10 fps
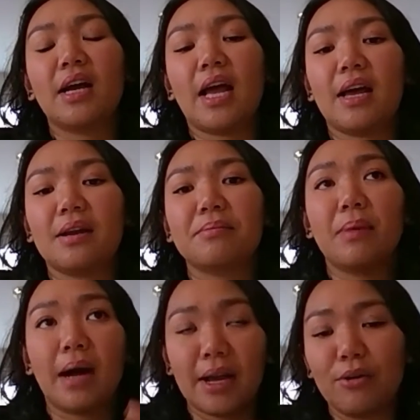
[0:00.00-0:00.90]

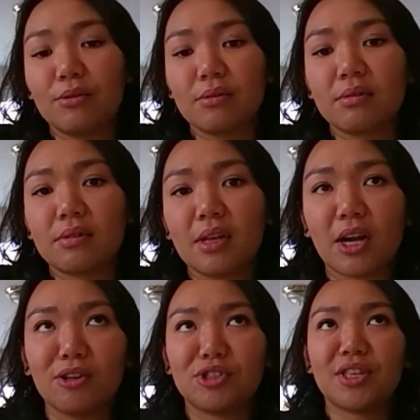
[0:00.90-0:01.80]
and the
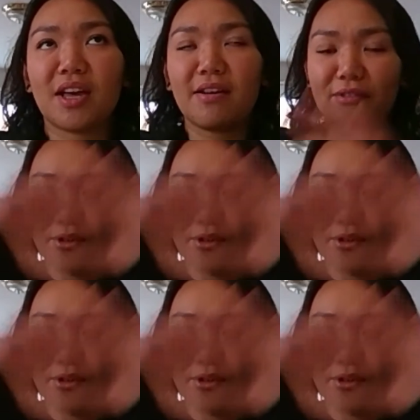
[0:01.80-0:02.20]
culture that I've